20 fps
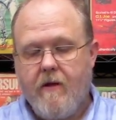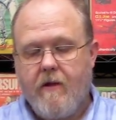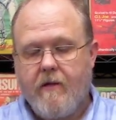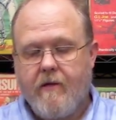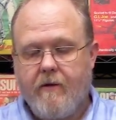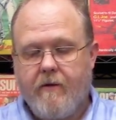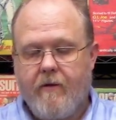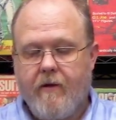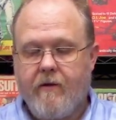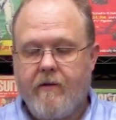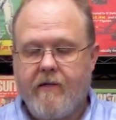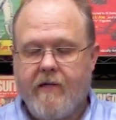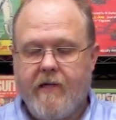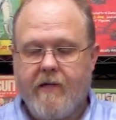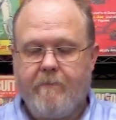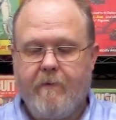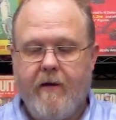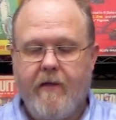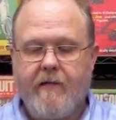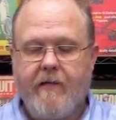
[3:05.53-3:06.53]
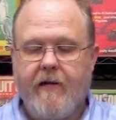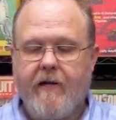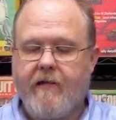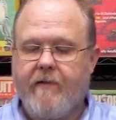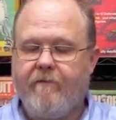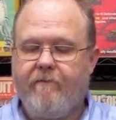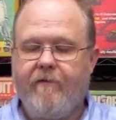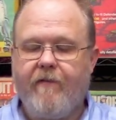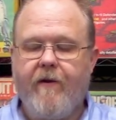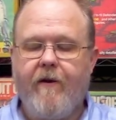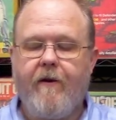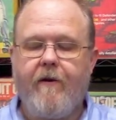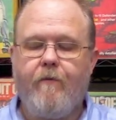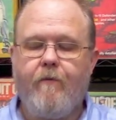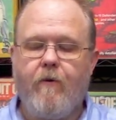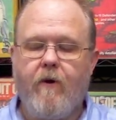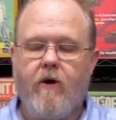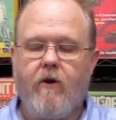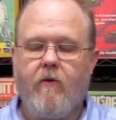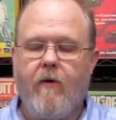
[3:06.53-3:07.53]
So there's this piece, and it's very
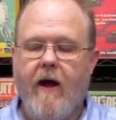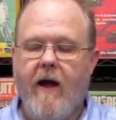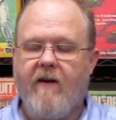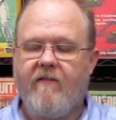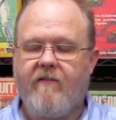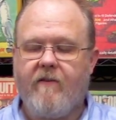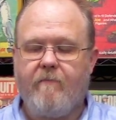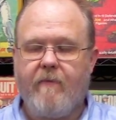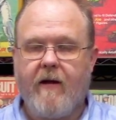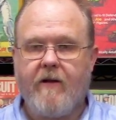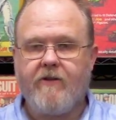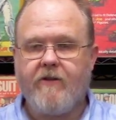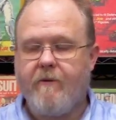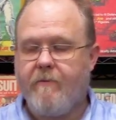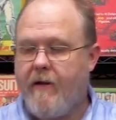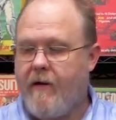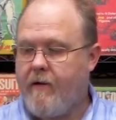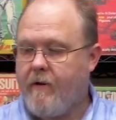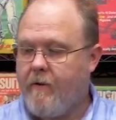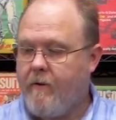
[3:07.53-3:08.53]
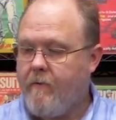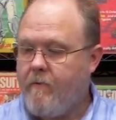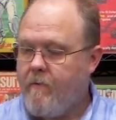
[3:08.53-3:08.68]
well crafted by Jim Egner.